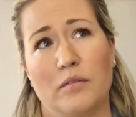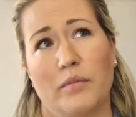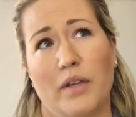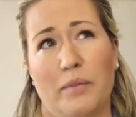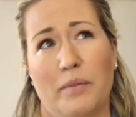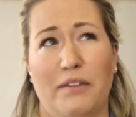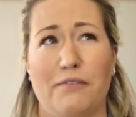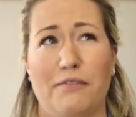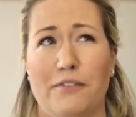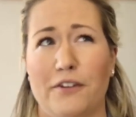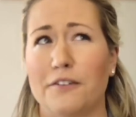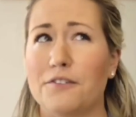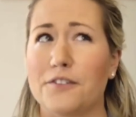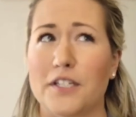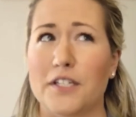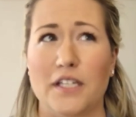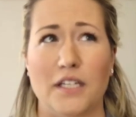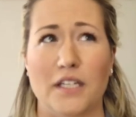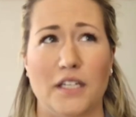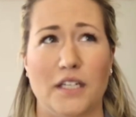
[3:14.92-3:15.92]
maybe
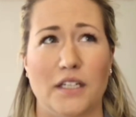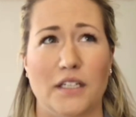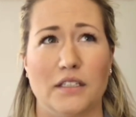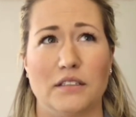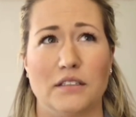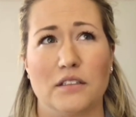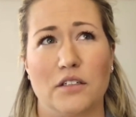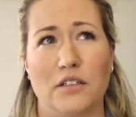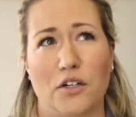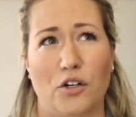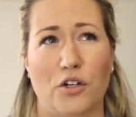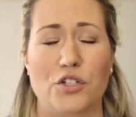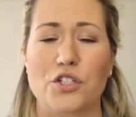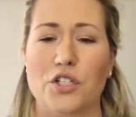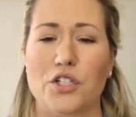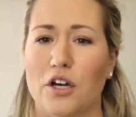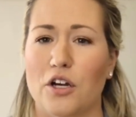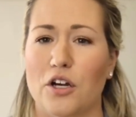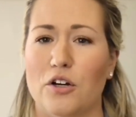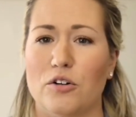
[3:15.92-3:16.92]
15 or
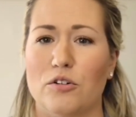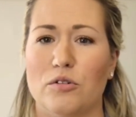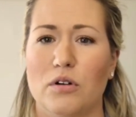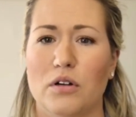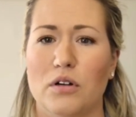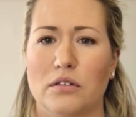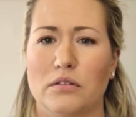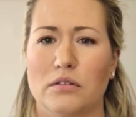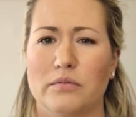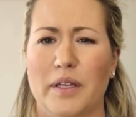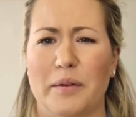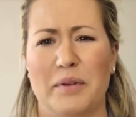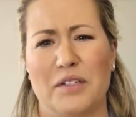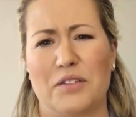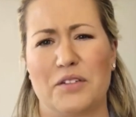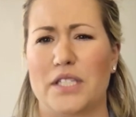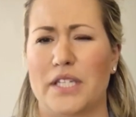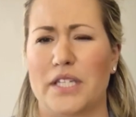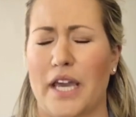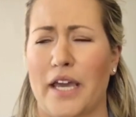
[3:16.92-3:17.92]
so, maybe
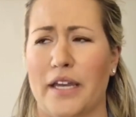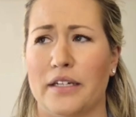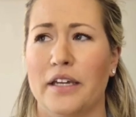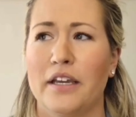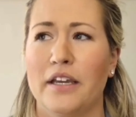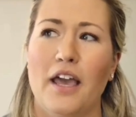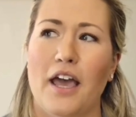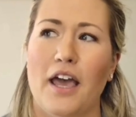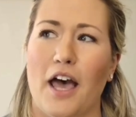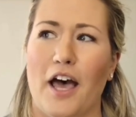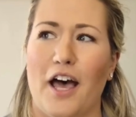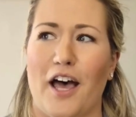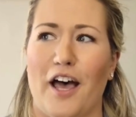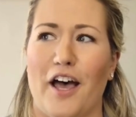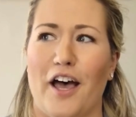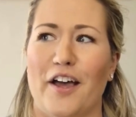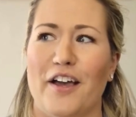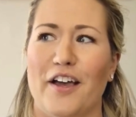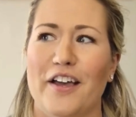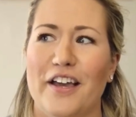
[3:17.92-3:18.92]
it's 10,
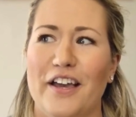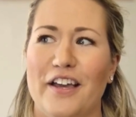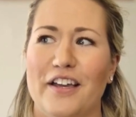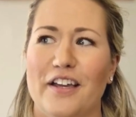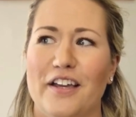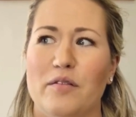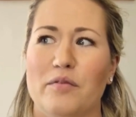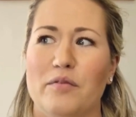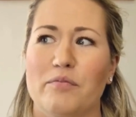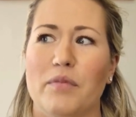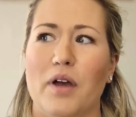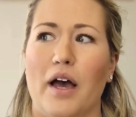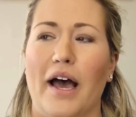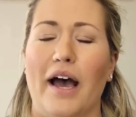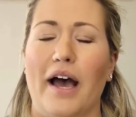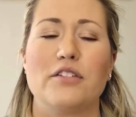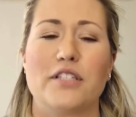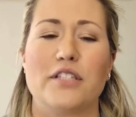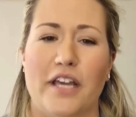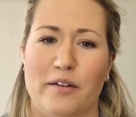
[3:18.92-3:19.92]

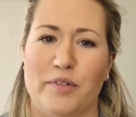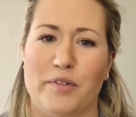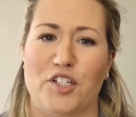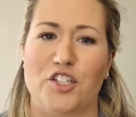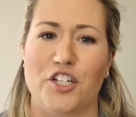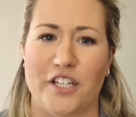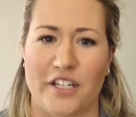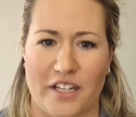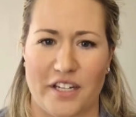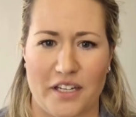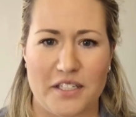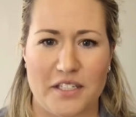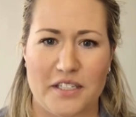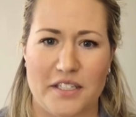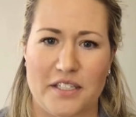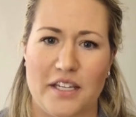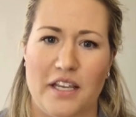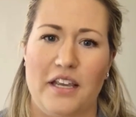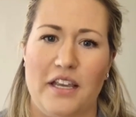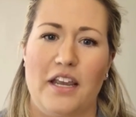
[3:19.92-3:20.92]
outside
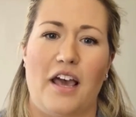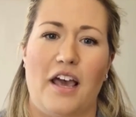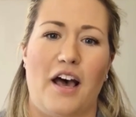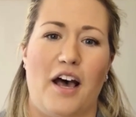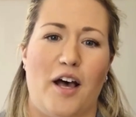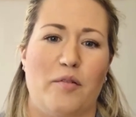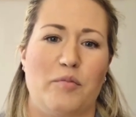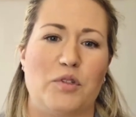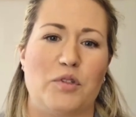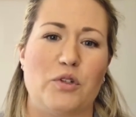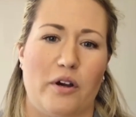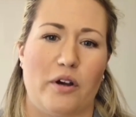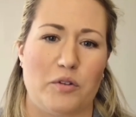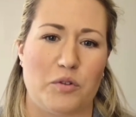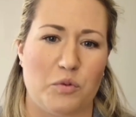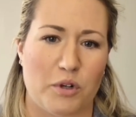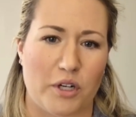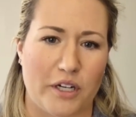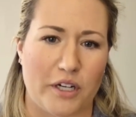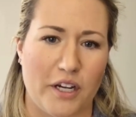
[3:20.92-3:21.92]
machinists. So I
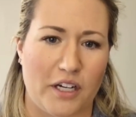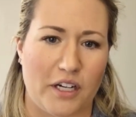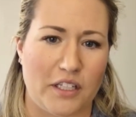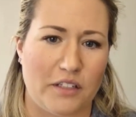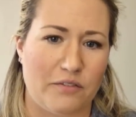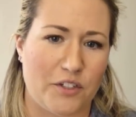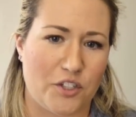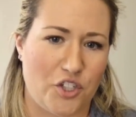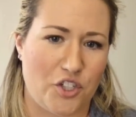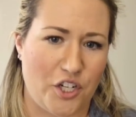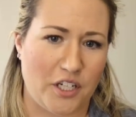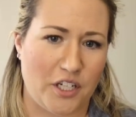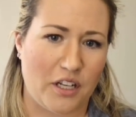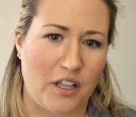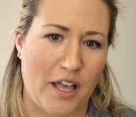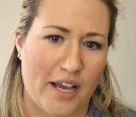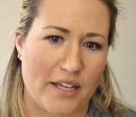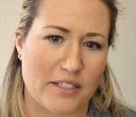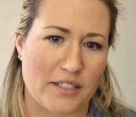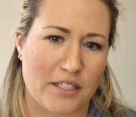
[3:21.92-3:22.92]
was working on the
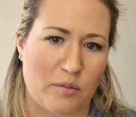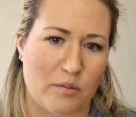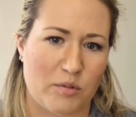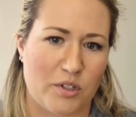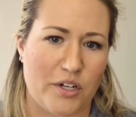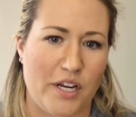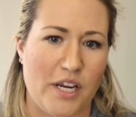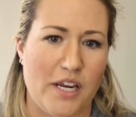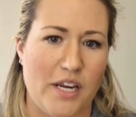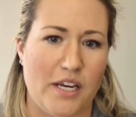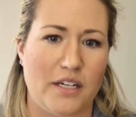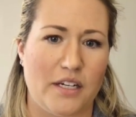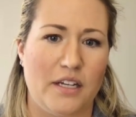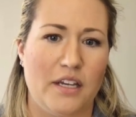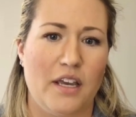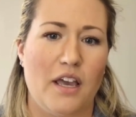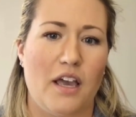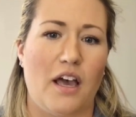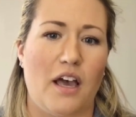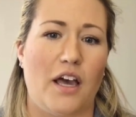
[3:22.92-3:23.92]
Virginia-class submarine,
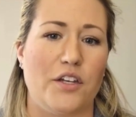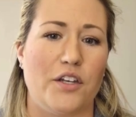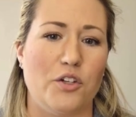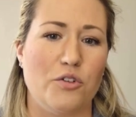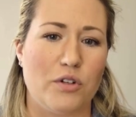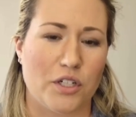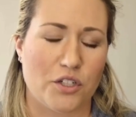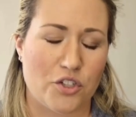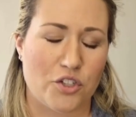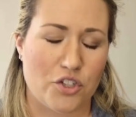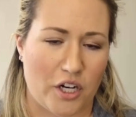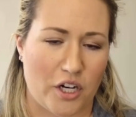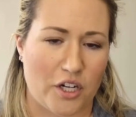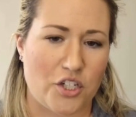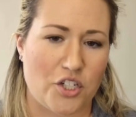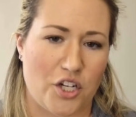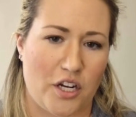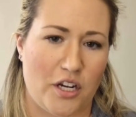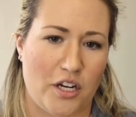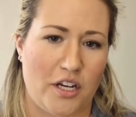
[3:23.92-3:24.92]
new
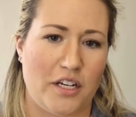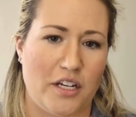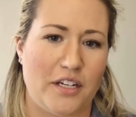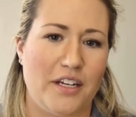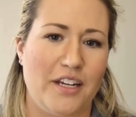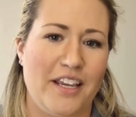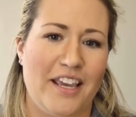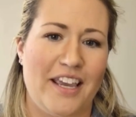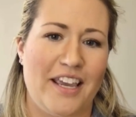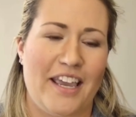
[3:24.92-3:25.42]
construction.